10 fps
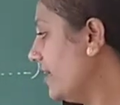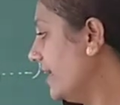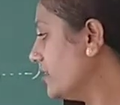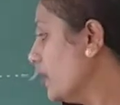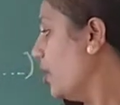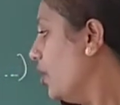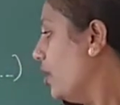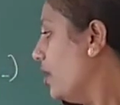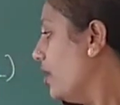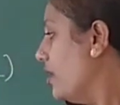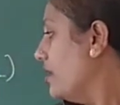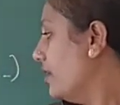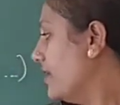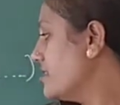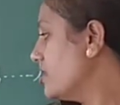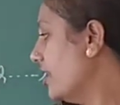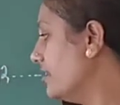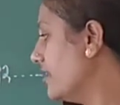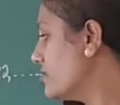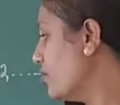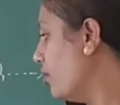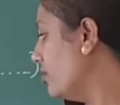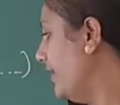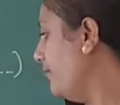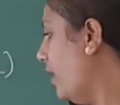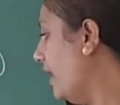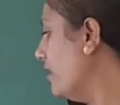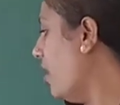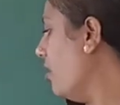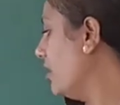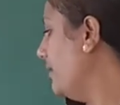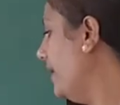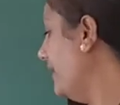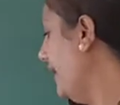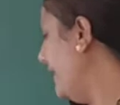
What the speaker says: Next, constructors only one argument